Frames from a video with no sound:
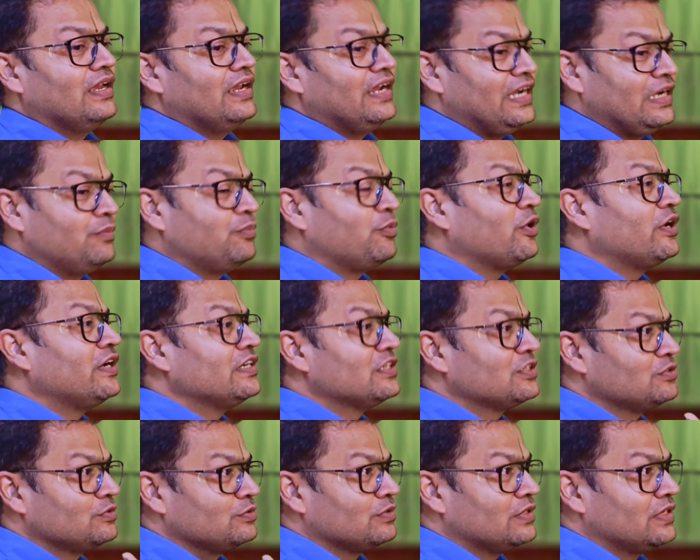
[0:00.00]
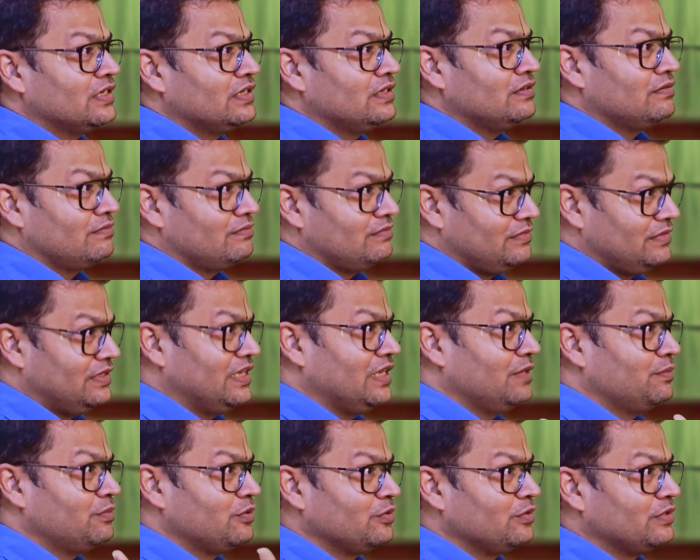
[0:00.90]
it points to a
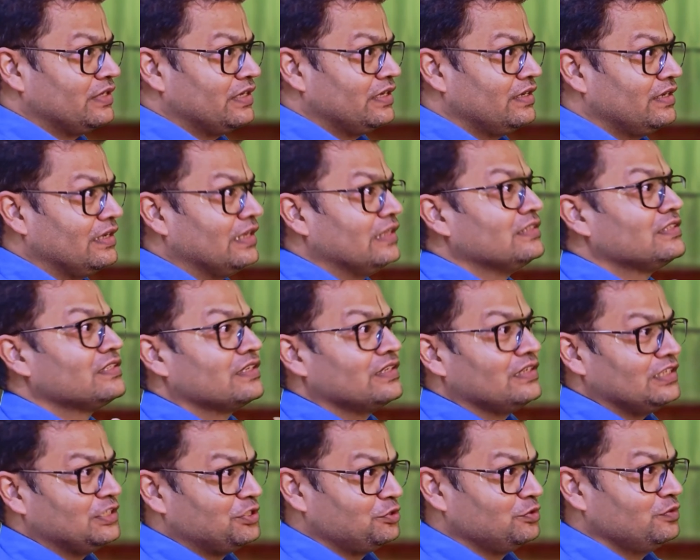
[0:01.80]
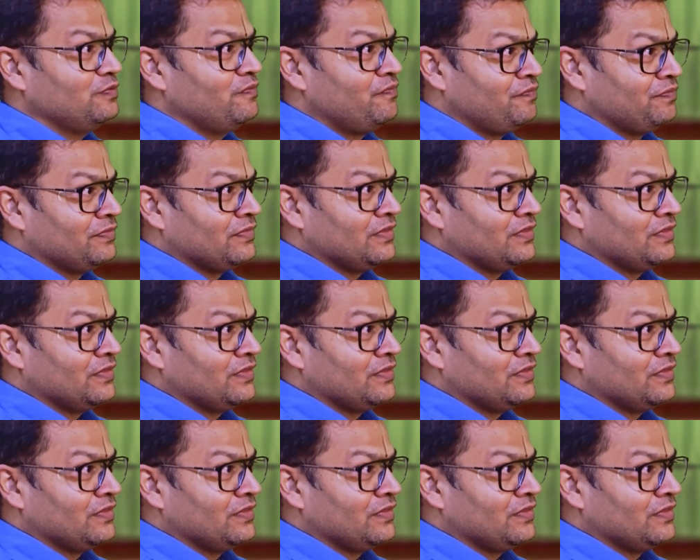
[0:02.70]
deep-rooted cultural issue,